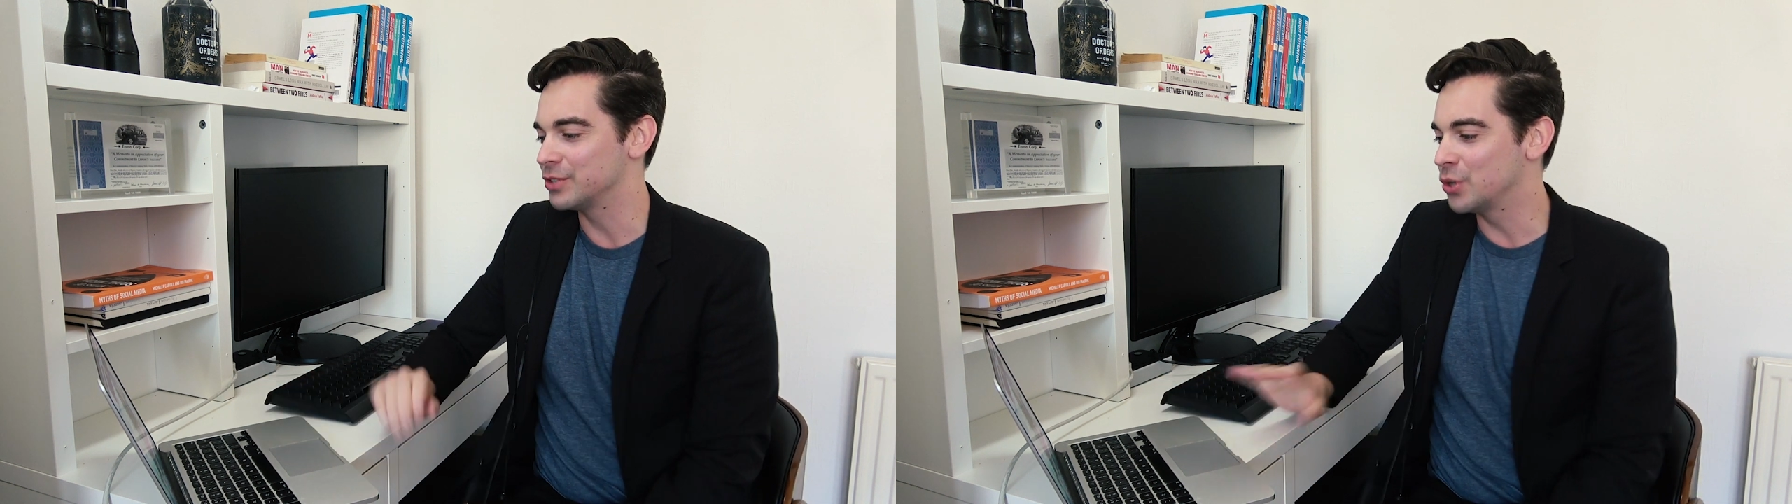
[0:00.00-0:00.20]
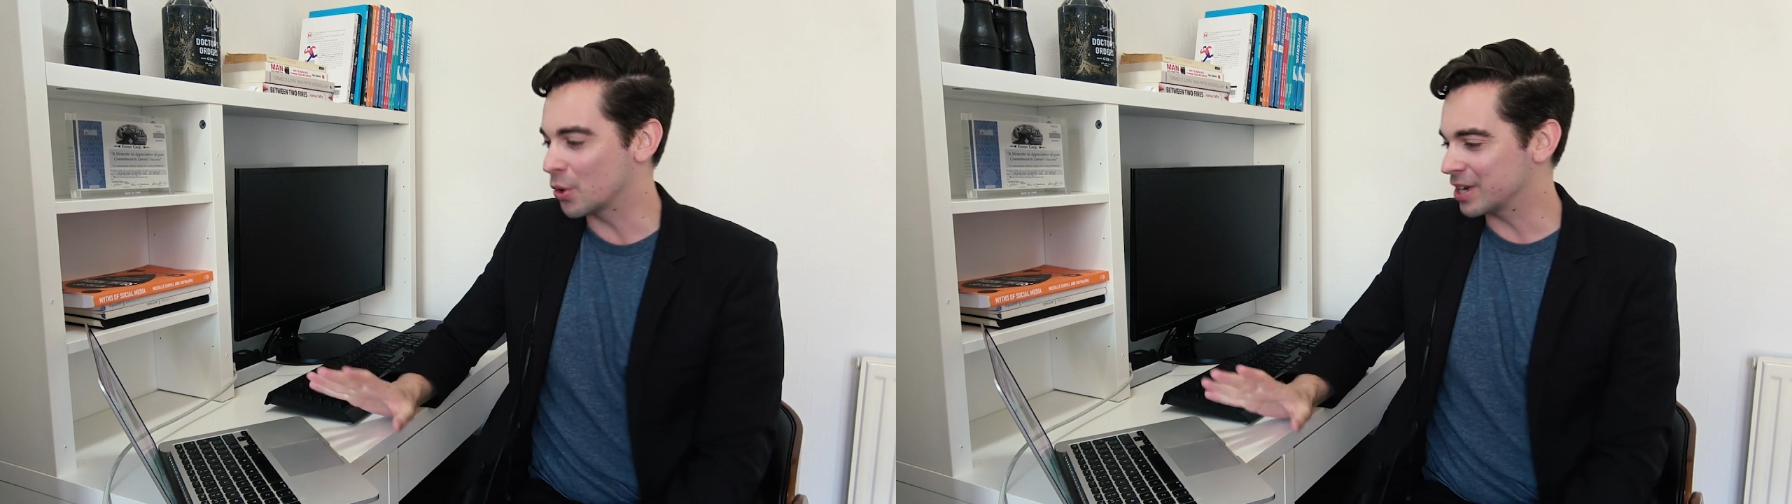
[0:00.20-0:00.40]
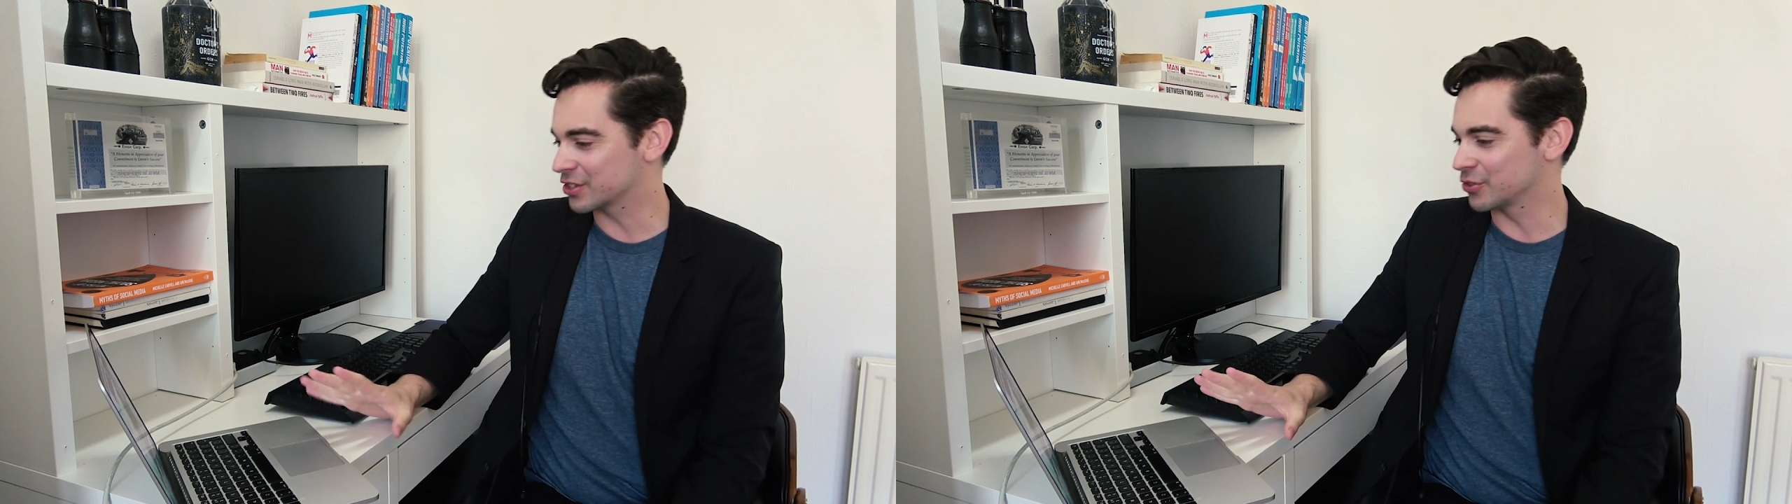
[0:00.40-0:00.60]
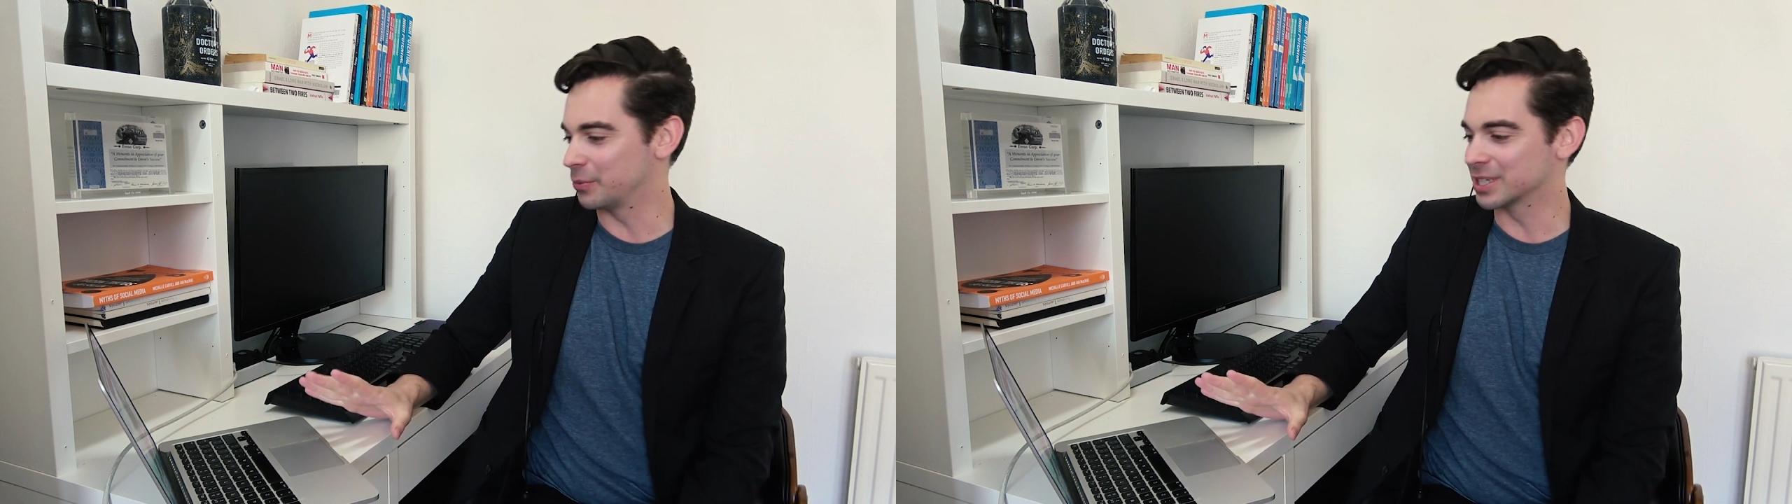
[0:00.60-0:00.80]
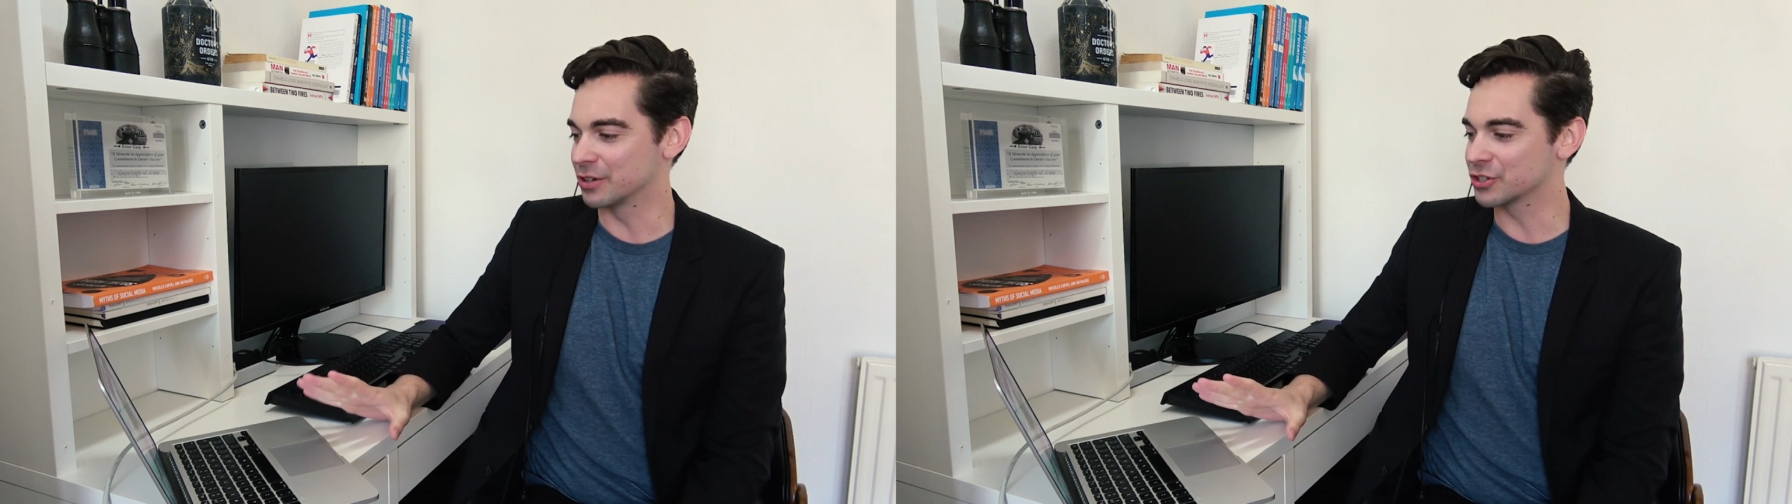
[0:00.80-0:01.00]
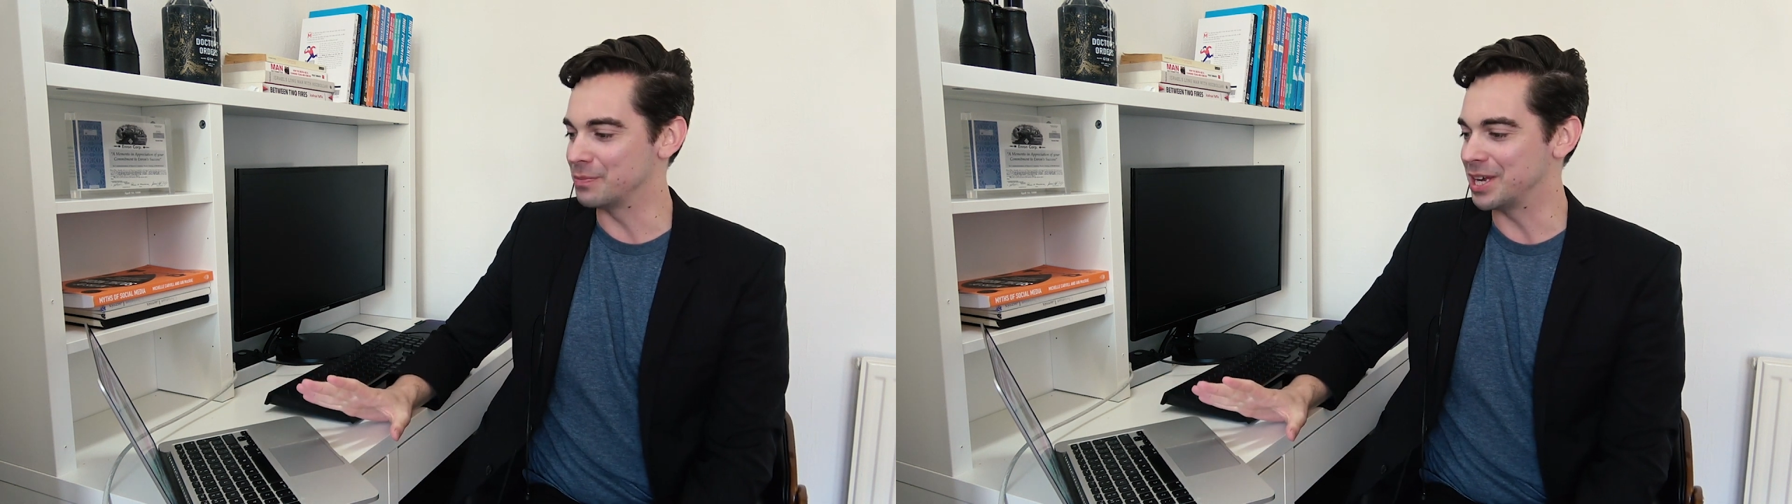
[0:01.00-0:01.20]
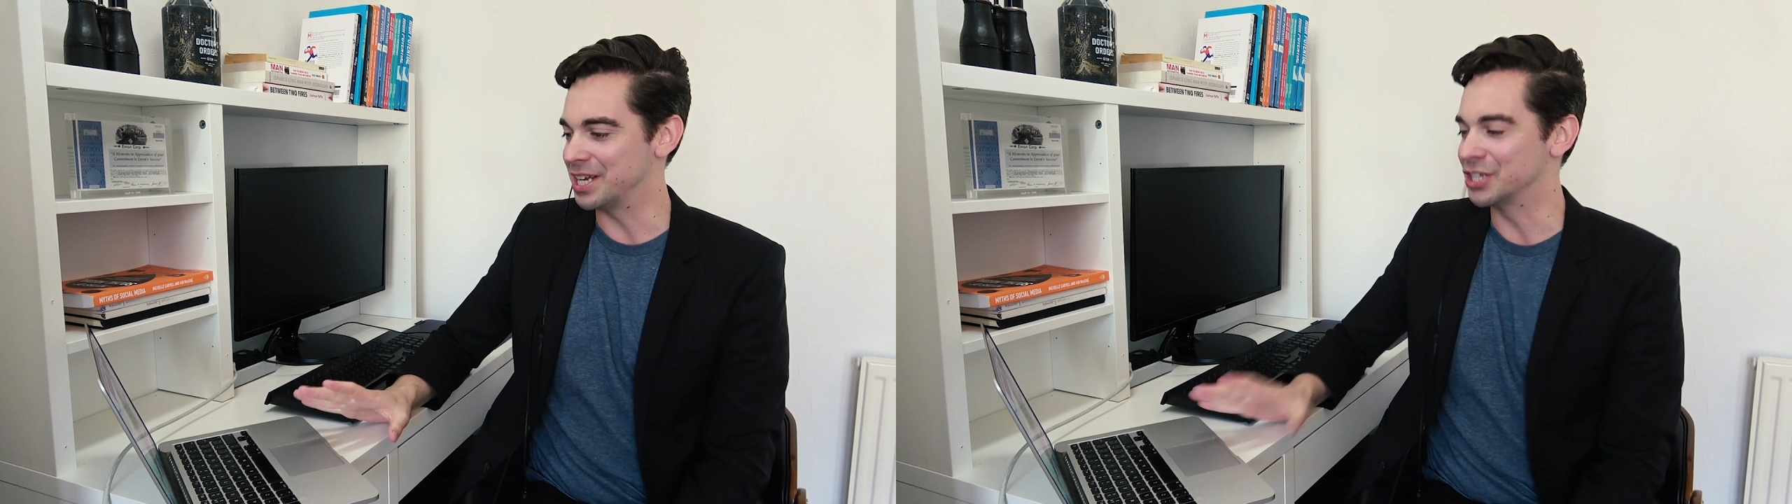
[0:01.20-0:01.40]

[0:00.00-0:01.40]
your history with social media